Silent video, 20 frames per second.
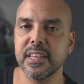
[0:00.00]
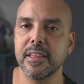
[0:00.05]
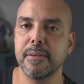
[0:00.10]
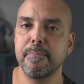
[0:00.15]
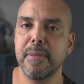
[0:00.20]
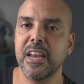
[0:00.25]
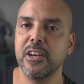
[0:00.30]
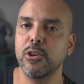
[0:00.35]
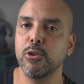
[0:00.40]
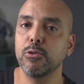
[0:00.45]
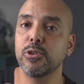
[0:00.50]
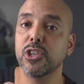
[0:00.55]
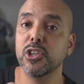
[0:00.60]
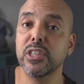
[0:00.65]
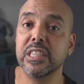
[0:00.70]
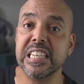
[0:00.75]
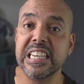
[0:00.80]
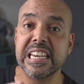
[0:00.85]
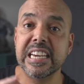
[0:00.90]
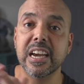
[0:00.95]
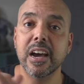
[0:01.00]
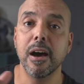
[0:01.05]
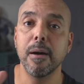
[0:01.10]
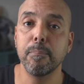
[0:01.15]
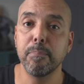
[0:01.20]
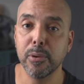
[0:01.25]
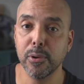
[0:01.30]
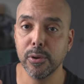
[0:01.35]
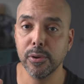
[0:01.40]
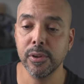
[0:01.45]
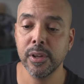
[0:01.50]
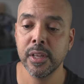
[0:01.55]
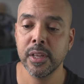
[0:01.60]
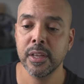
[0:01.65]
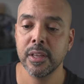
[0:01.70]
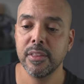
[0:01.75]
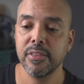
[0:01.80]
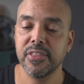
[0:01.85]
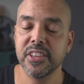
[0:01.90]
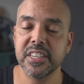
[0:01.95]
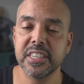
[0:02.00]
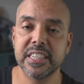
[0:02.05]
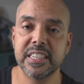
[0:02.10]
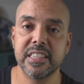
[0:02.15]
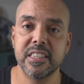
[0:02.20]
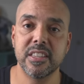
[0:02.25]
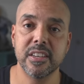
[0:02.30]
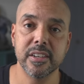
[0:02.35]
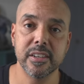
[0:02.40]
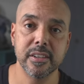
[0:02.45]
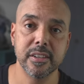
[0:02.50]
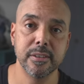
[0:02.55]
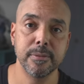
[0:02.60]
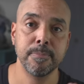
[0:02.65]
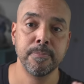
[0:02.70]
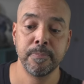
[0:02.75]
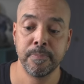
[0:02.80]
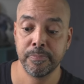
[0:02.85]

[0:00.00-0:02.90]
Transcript: the menu to decouple the, the,